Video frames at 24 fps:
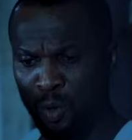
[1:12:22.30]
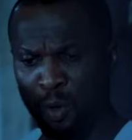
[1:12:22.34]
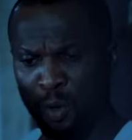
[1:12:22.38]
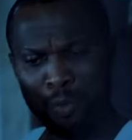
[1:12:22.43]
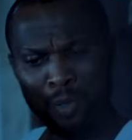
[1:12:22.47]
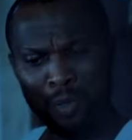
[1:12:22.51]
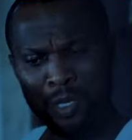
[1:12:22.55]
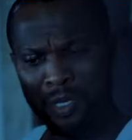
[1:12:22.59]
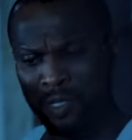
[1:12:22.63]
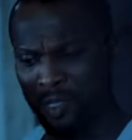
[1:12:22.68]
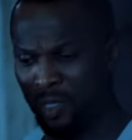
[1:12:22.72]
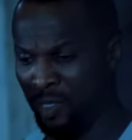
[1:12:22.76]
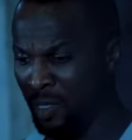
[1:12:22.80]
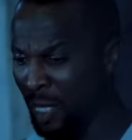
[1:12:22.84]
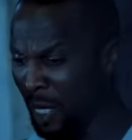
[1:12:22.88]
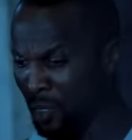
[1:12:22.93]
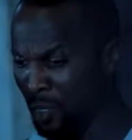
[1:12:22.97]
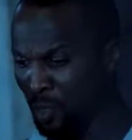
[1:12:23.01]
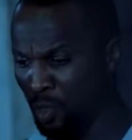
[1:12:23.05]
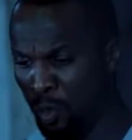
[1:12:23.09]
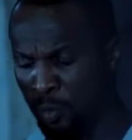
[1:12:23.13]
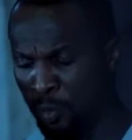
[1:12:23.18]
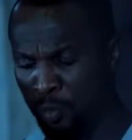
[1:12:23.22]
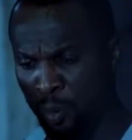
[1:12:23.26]
Oh, please,
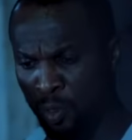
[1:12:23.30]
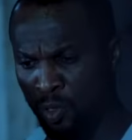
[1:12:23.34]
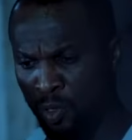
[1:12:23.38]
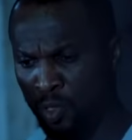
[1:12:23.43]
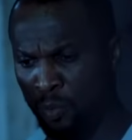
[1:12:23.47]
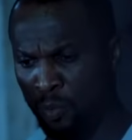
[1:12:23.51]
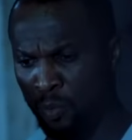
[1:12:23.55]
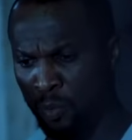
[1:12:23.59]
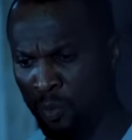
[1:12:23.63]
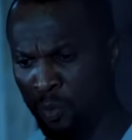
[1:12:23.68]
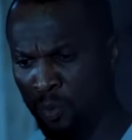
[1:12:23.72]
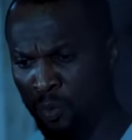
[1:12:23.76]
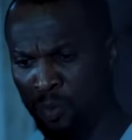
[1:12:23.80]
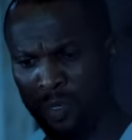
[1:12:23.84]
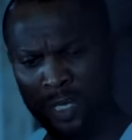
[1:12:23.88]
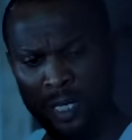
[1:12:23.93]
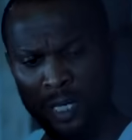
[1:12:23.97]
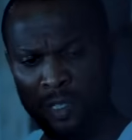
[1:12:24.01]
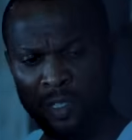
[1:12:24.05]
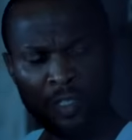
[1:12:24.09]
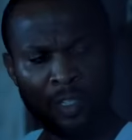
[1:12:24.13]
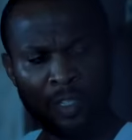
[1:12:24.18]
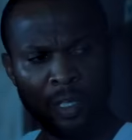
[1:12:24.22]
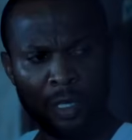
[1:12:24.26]
that is not possible. What
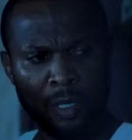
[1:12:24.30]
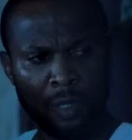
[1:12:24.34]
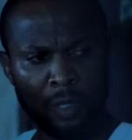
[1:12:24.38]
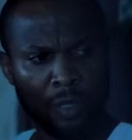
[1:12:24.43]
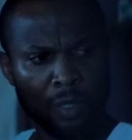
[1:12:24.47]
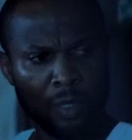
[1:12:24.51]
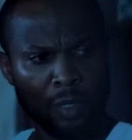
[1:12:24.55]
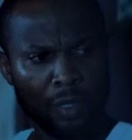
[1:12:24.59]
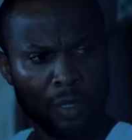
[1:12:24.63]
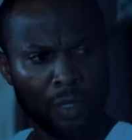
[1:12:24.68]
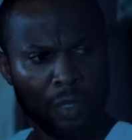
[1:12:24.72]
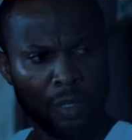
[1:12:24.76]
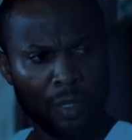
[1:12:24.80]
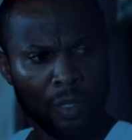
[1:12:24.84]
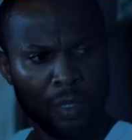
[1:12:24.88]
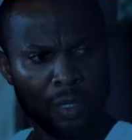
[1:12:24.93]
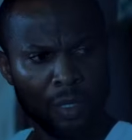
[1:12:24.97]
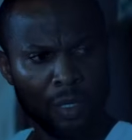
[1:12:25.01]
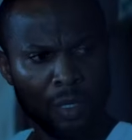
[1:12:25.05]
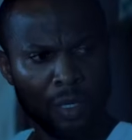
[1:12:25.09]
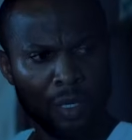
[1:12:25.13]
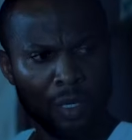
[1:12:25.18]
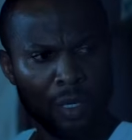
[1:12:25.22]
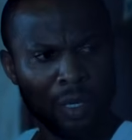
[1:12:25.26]
are you saying?
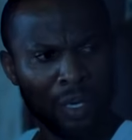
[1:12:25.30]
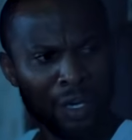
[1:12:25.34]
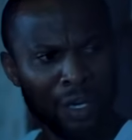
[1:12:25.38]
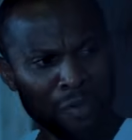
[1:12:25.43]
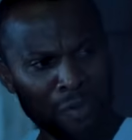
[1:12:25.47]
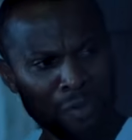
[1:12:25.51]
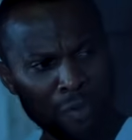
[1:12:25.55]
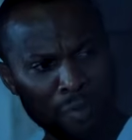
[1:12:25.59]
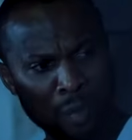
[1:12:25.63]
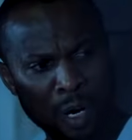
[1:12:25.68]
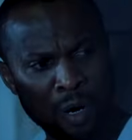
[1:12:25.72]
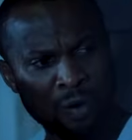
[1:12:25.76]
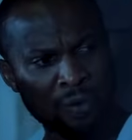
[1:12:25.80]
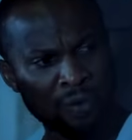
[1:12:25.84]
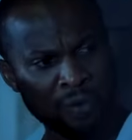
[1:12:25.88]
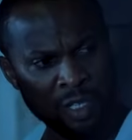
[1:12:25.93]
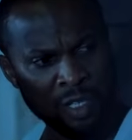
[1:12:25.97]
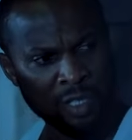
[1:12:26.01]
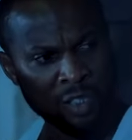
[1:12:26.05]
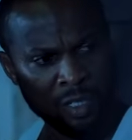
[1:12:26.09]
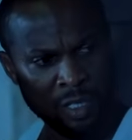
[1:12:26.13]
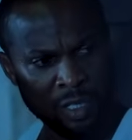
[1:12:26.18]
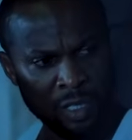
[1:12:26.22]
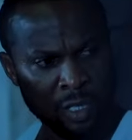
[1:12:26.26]
Irima of
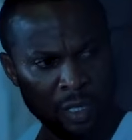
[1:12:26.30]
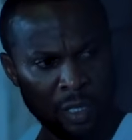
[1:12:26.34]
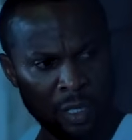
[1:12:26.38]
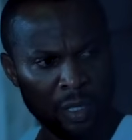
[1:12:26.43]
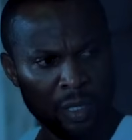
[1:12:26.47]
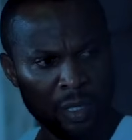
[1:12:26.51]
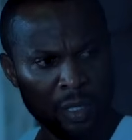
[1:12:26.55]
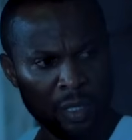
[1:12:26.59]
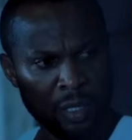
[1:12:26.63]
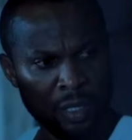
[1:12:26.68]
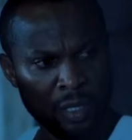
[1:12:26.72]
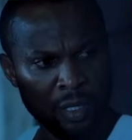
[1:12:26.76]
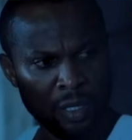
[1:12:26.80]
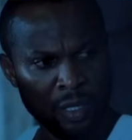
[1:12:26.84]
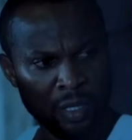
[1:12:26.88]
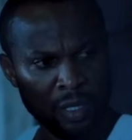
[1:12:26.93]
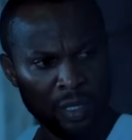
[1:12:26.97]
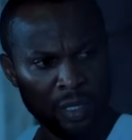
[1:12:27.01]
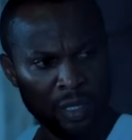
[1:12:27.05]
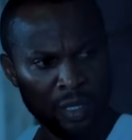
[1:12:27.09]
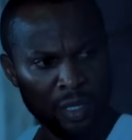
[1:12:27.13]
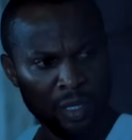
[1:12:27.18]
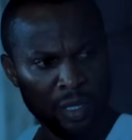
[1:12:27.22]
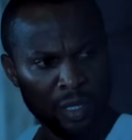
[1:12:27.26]
yesterday.
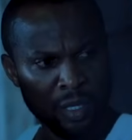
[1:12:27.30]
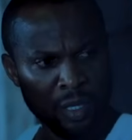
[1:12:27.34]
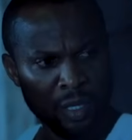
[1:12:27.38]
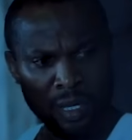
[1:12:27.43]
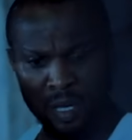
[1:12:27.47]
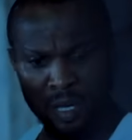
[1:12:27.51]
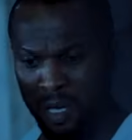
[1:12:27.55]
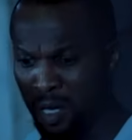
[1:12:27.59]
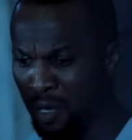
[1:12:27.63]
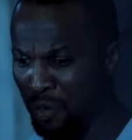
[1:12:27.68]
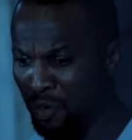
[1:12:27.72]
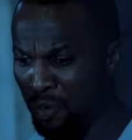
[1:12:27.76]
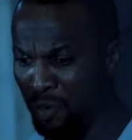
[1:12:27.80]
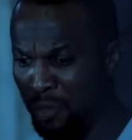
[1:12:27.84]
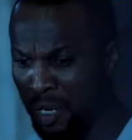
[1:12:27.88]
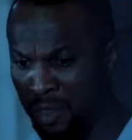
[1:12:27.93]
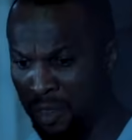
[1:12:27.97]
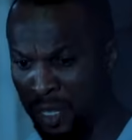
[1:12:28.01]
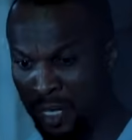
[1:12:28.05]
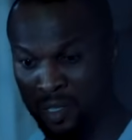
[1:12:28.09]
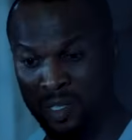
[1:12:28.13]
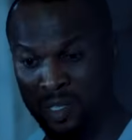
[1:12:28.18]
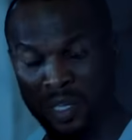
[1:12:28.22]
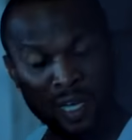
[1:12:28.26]

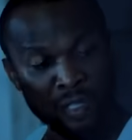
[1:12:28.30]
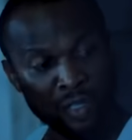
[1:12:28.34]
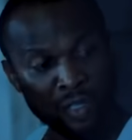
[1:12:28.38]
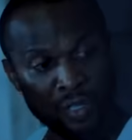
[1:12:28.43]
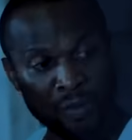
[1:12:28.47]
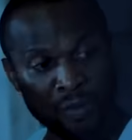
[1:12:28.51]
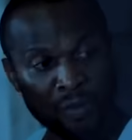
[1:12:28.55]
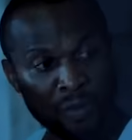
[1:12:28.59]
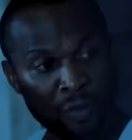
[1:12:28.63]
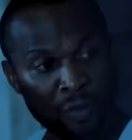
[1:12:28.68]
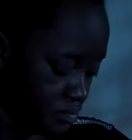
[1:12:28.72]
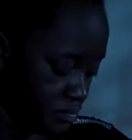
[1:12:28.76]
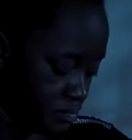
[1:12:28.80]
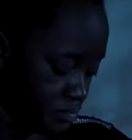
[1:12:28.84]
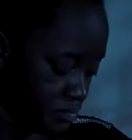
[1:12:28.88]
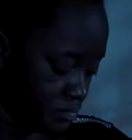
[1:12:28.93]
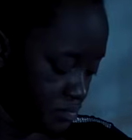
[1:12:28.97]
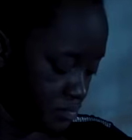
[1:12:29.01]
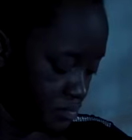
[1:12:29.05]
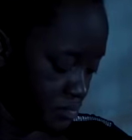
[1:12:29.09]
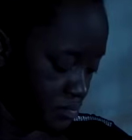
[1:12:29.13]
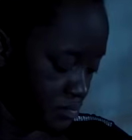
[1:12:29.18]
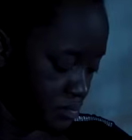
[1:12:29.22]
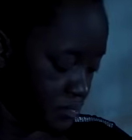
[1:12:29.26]
Irima that can't have a
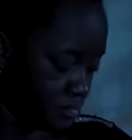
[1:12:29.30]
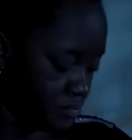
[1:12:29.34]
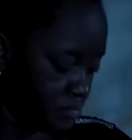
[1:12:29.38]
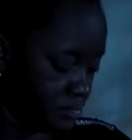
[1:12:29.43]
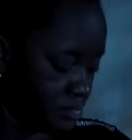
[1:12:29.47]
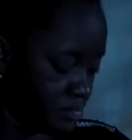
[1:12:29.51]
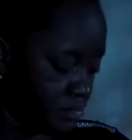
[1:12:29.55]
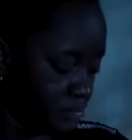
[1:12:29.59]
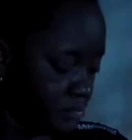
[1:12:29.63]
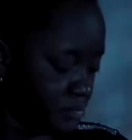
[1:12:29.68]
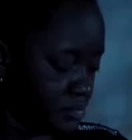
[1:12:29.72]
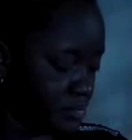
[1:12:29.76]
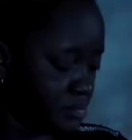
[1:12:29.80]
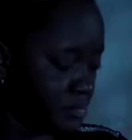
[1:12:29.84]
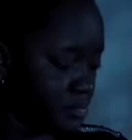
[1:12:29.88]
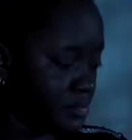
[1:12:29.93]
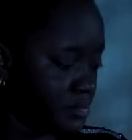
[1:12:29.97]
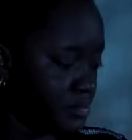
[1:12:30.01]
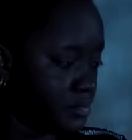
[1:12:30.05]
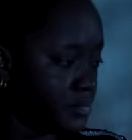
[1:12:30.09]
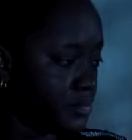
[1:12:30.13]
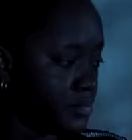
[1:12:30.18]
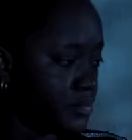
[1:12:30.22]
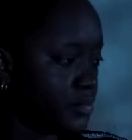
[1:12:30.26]
clean bath
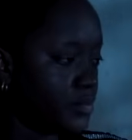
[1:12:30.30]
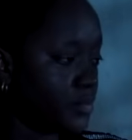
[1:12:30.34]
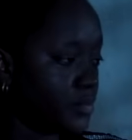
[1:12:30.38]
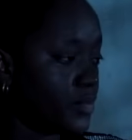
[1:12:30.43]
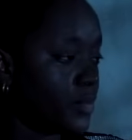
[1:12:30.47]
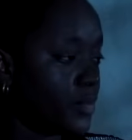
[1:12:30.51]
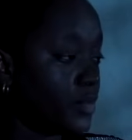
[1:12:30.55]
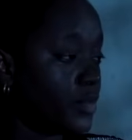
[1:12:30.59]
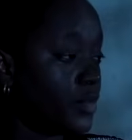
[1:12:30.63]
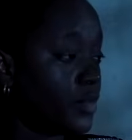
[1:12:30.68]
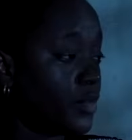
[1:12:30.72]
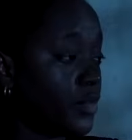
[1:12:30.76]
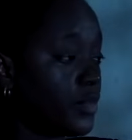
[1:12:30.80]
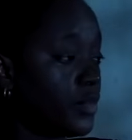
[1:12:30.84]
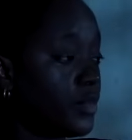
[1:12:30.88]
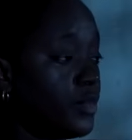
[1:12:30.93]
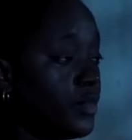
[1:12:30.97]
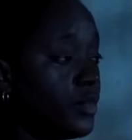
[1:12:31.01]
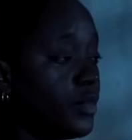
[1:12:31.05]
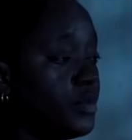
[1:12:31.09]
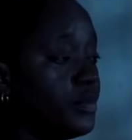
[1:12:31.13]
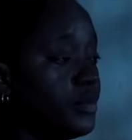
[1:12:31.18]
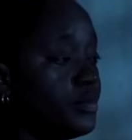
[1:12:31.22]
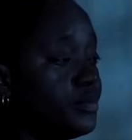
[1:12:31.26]
wants to
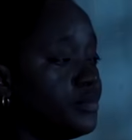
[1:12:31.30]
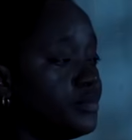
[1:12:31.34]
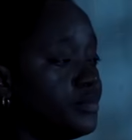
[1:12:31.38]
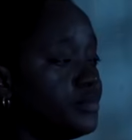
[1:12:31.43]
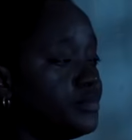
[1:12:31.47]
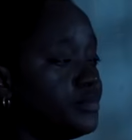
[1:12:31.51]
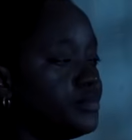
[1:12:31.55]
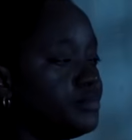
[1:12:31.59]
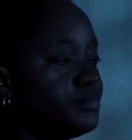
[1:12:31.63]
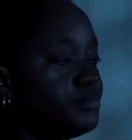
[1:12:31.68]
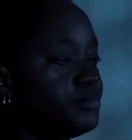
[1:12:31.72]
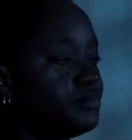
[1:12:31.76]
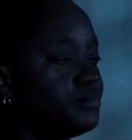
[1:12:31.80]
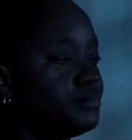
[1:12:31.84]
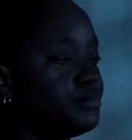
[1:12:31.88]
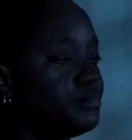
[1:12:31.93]
go to the palace.